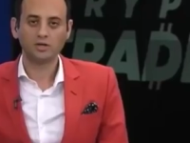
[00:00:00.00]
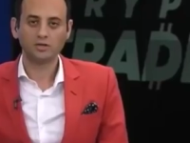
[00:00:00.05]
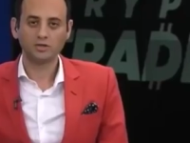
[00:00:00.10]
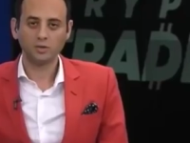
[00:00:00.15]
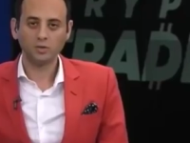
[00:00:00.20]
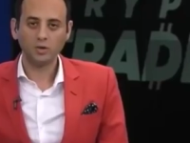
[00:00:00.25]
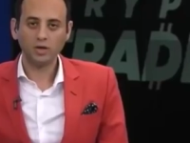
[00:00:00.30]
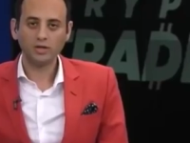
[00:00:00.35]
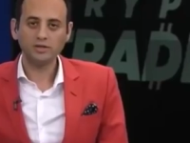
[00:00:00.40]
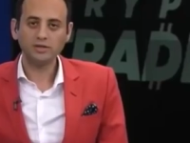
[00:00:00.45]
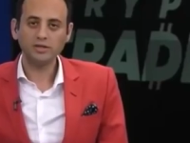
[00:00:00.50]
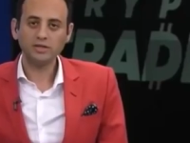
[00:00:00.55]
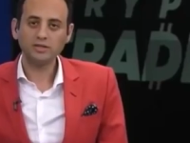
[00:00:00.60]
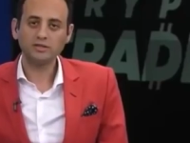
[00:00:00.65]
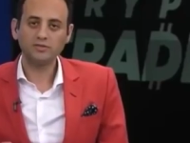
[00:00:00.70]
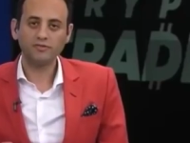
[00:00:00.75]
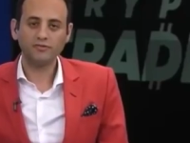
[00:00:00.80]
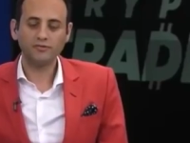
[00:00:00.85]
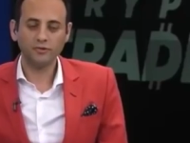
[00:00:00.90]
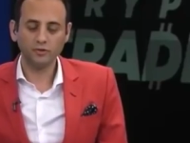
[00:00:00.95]
So what
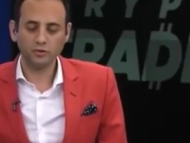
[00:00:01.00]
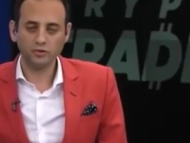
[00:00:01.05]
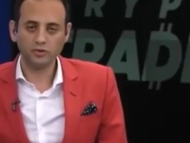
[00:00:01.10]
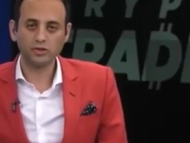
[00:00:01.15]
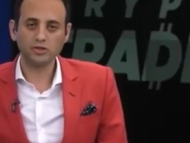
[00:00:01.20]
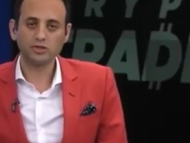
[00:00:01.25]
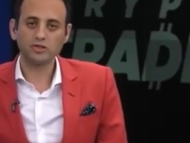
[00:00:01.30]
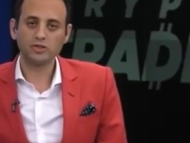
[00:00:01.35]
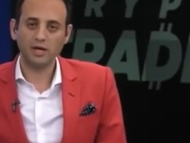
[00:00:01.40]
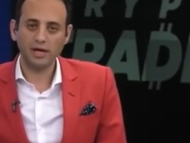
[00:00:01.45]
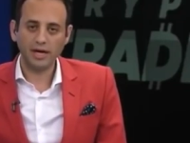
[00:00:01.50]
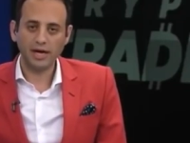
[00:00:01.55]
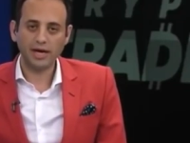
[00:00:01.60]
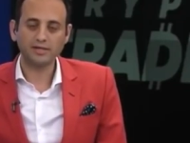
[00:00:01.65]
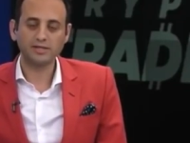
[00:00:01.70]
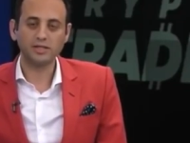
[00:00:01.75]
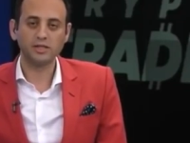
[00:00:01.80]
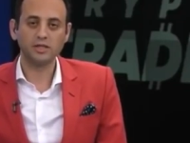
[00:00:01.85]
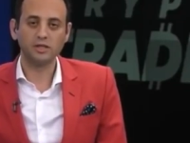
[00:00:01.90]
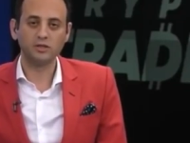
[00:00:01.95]
these futures are
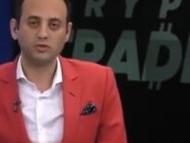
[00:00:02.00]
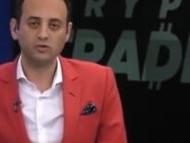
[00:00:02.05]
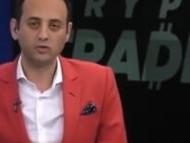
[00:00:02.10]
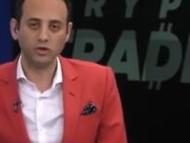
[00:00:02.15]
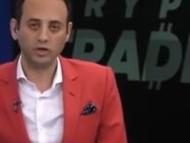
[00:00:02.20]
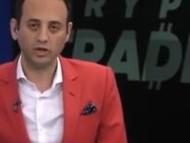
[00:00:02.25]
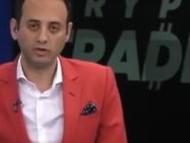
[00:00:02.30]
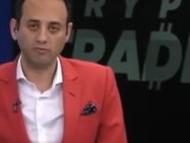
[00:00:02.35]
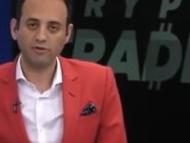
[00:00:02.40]
actually doing,